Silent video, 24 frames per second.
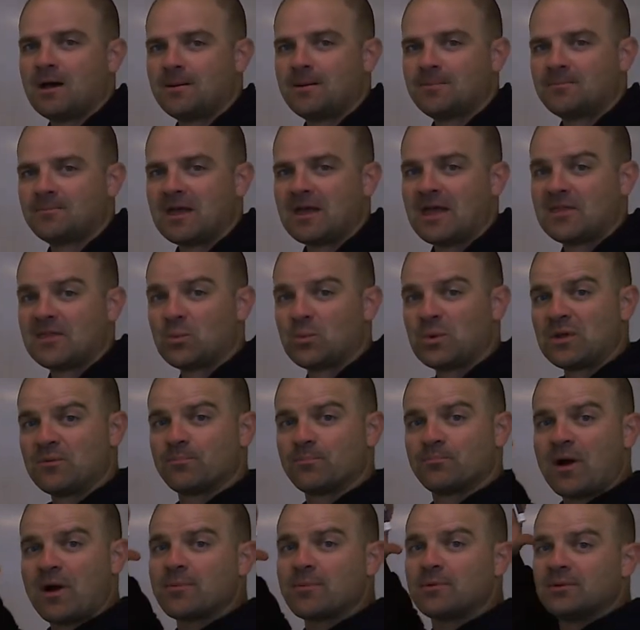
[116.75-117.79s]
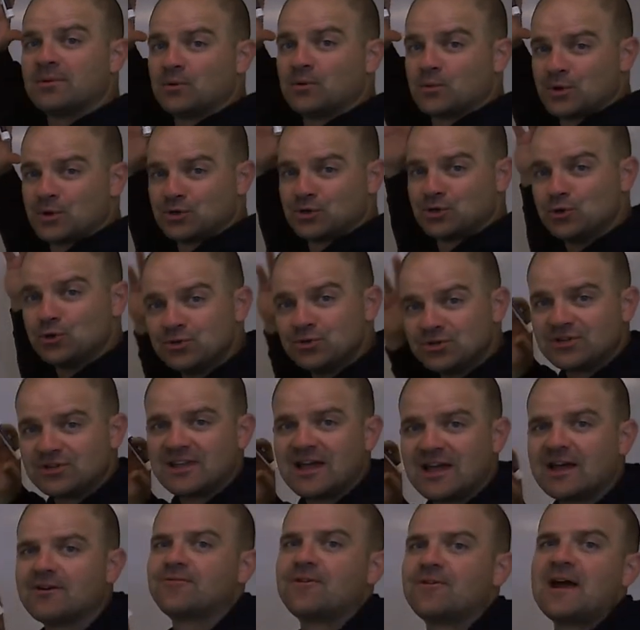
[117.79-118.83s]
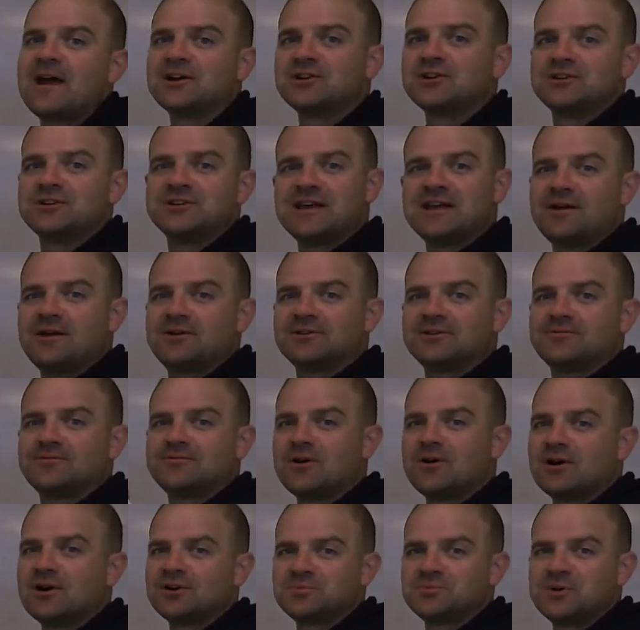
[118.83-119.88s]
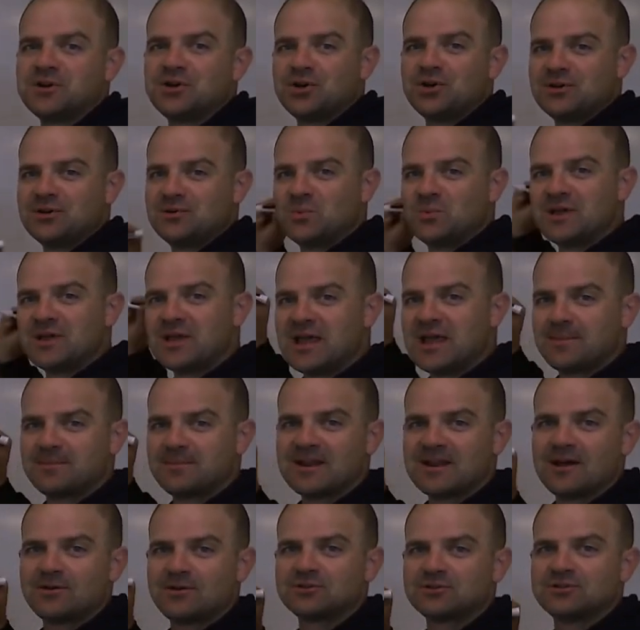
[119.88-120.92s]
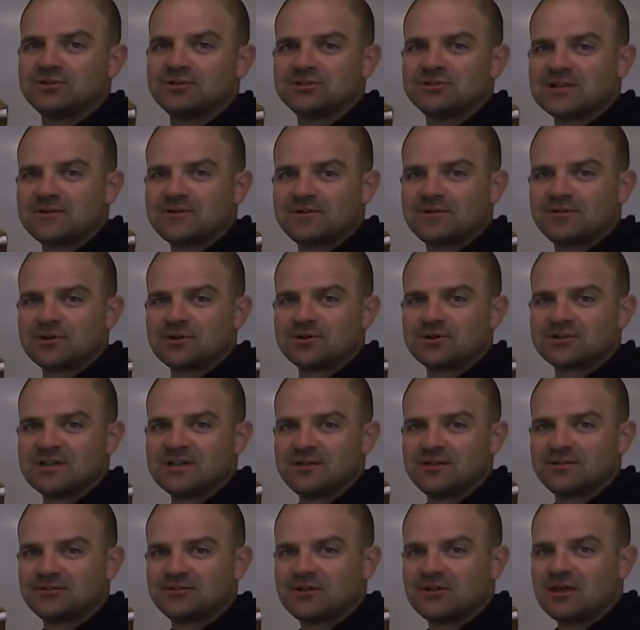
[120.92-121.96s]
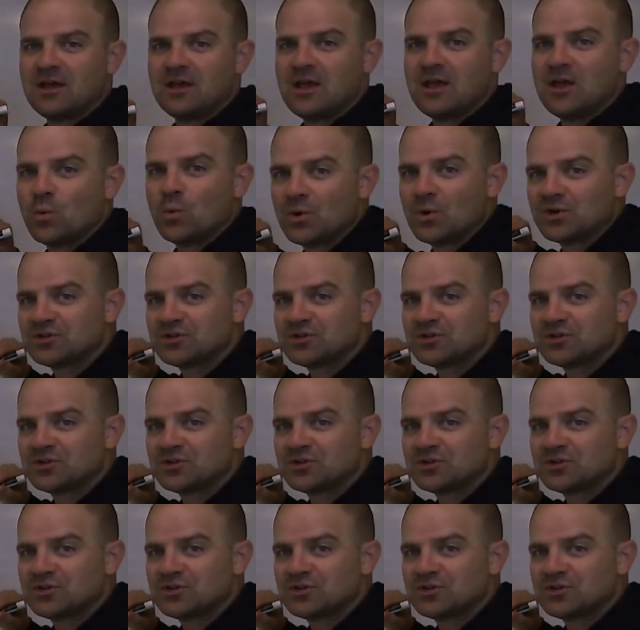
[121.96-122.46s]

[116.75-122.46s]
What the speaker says: And then we probably reduced that fraction down as far as we could, and we came down to 7/13, which